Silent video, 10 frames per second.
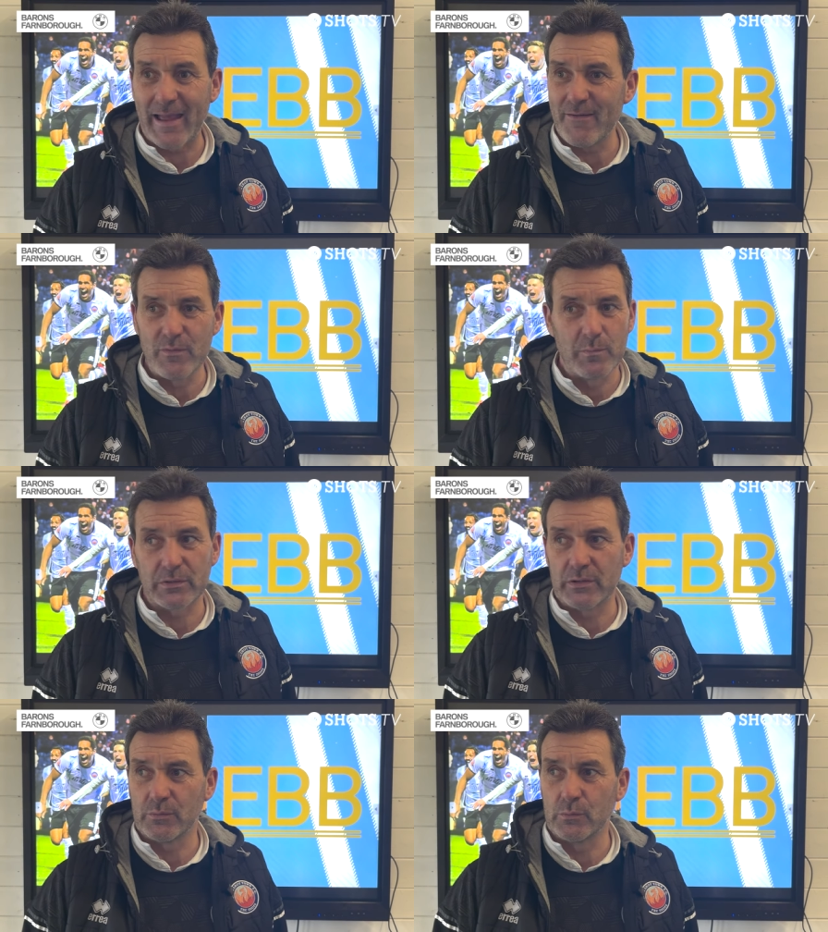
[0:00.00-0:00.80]

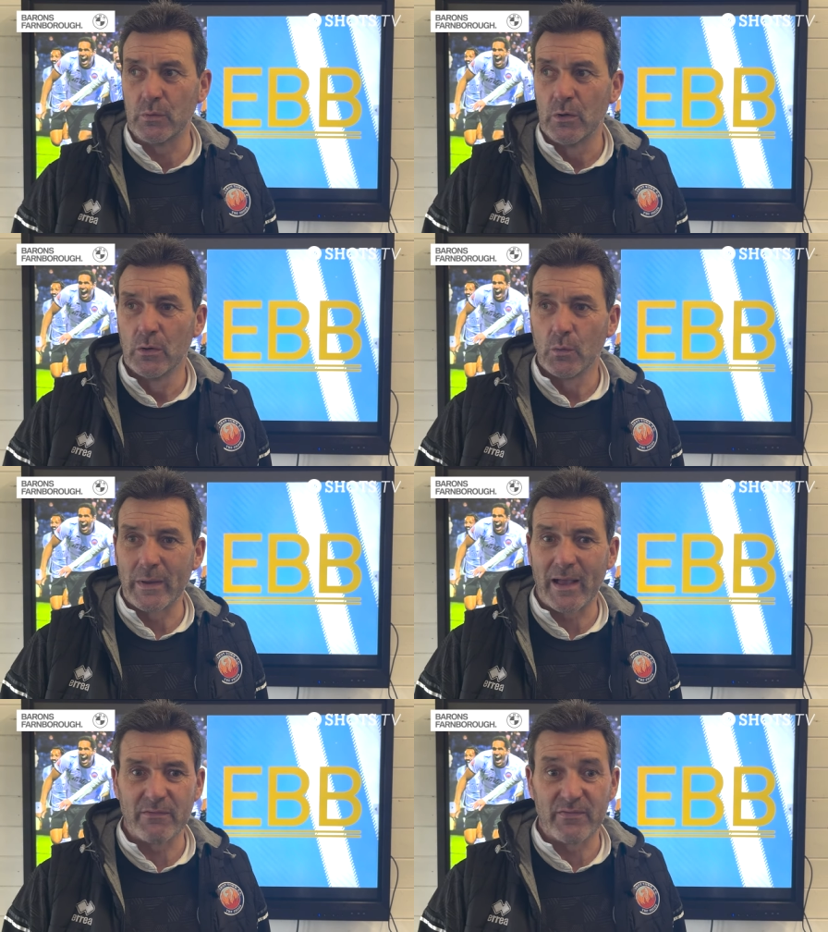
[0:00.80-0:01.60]
Everybody who
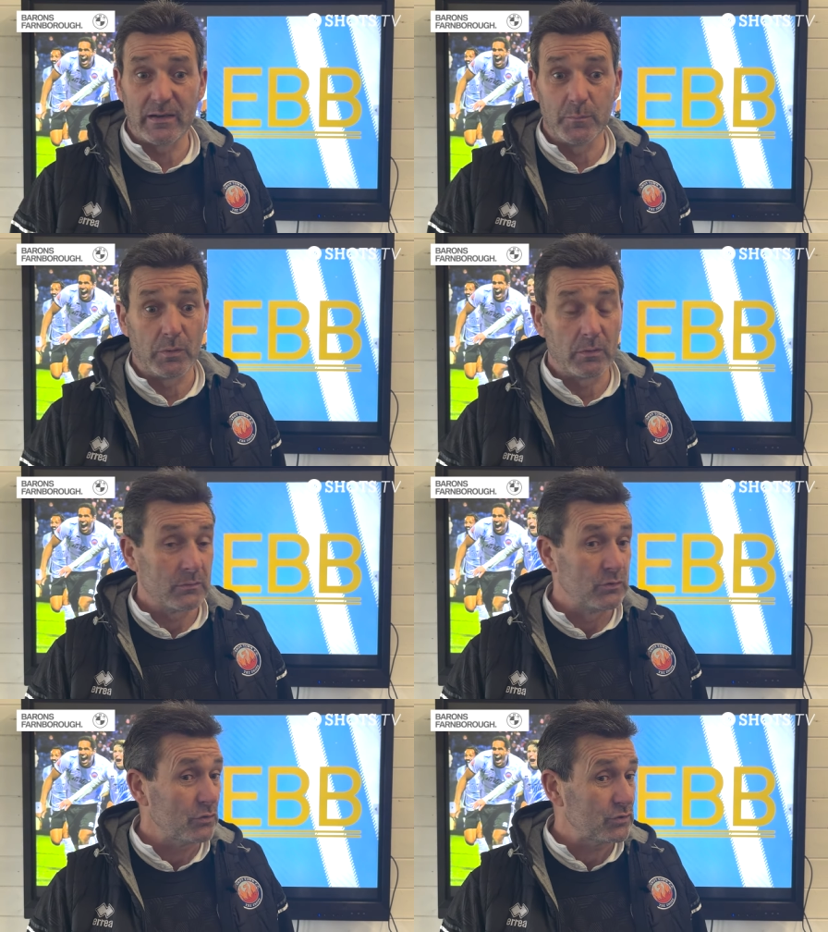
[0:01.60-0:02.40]
we have available,
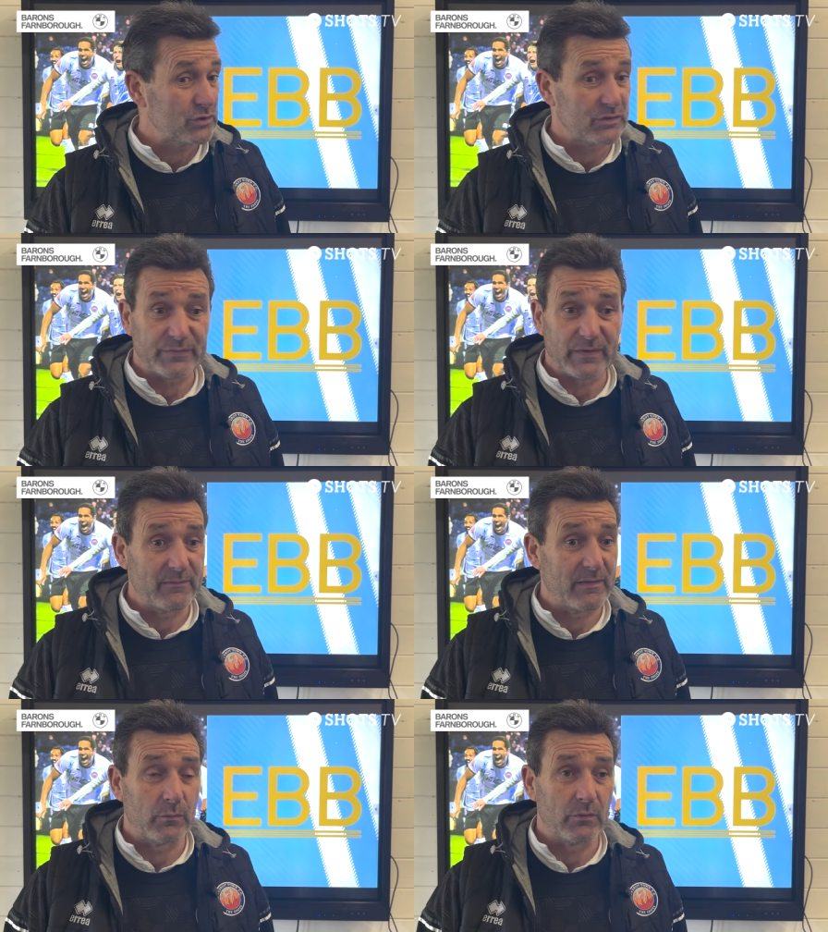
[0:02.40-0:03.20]
not just the
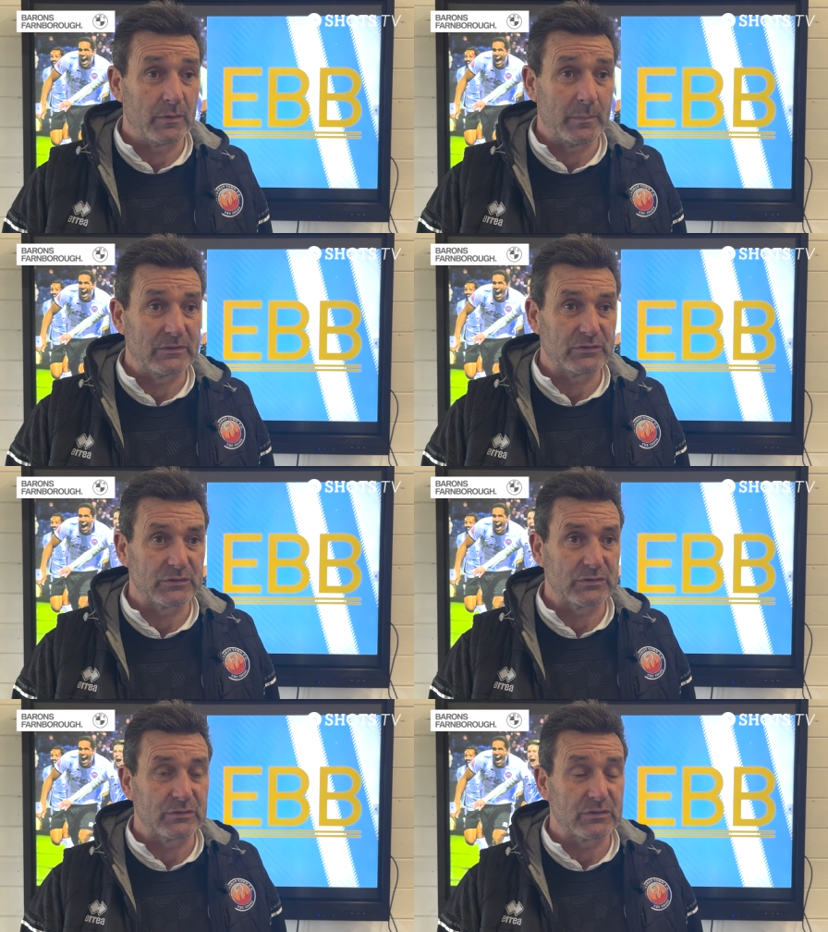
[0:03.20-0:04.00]
five that were on the bench
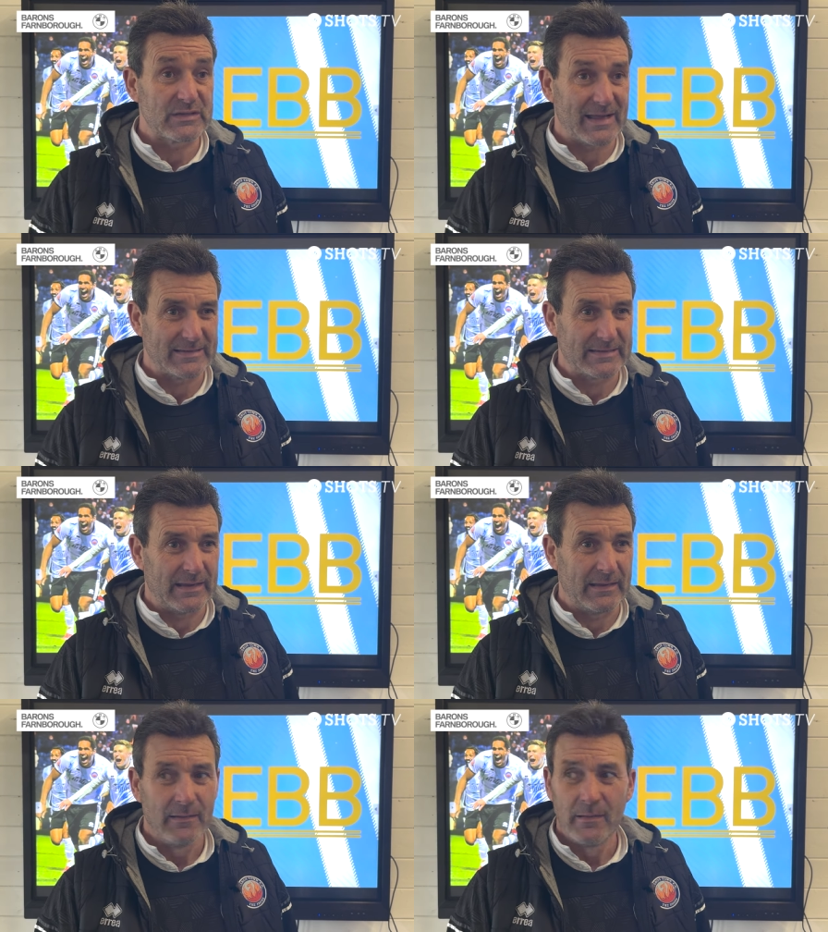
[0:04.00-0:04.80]
on
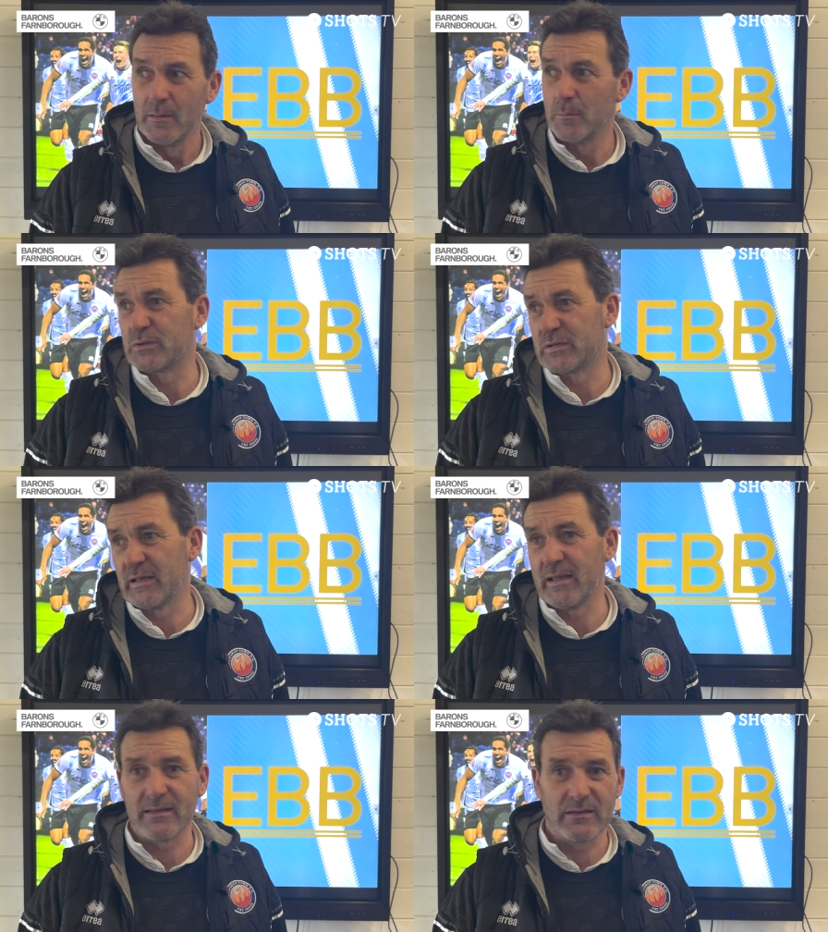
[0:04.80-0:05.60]
Saturday, but
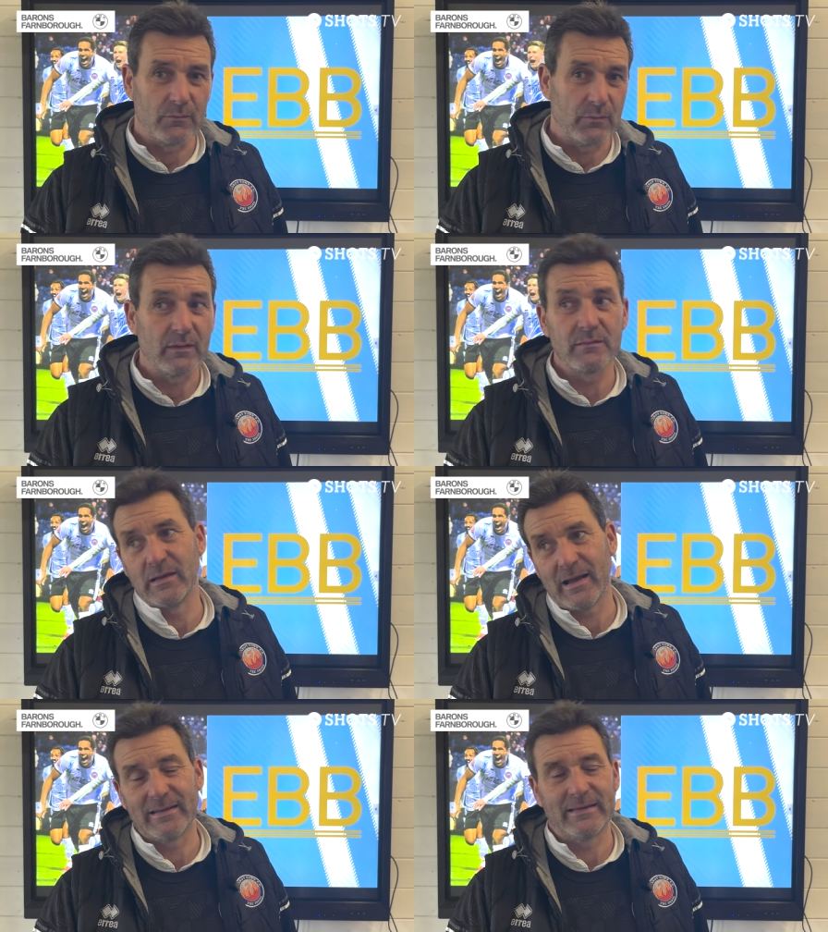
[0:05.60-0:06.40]
today, you know,
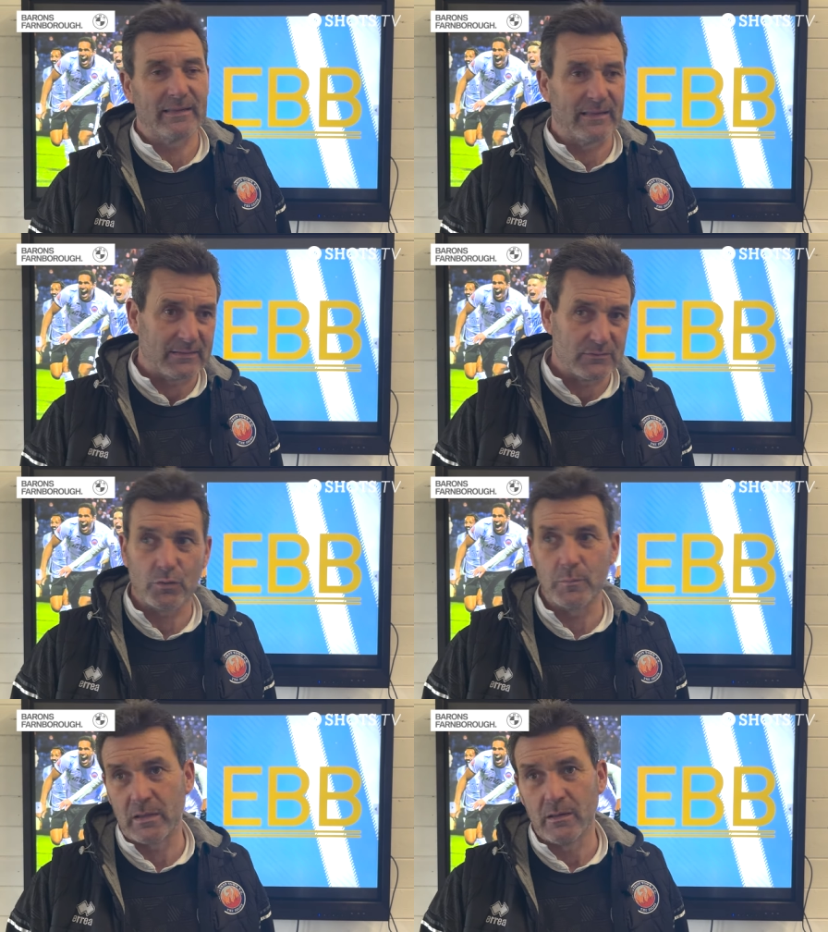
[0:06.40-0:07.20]
you add into that
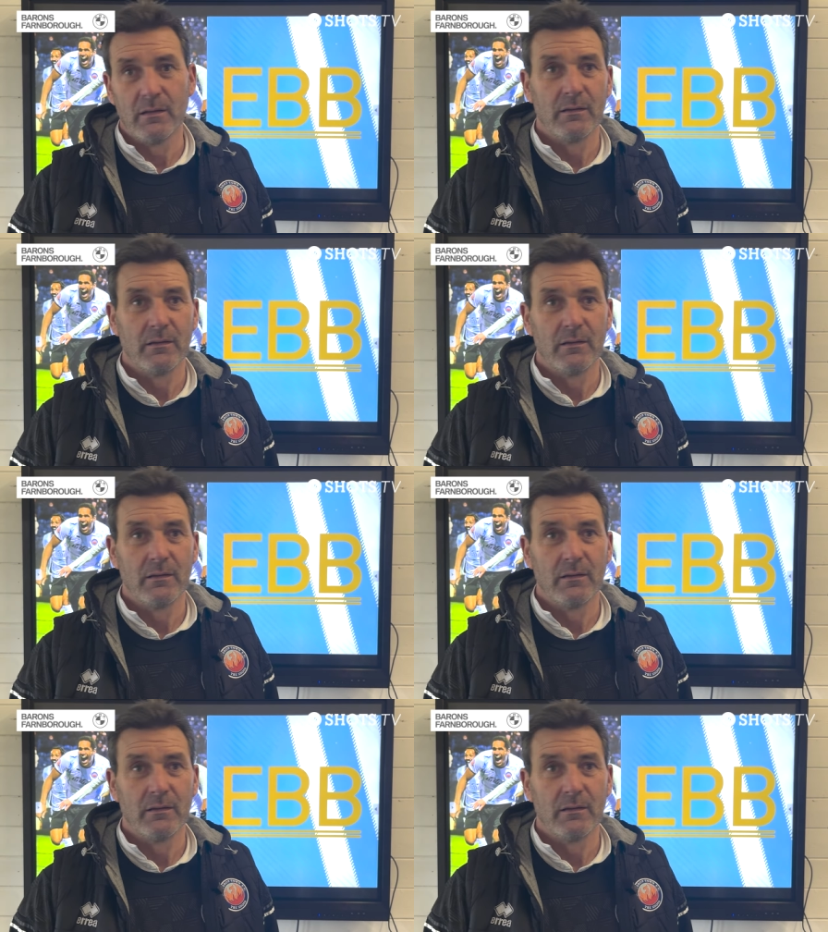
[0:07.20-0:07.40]
Tommy,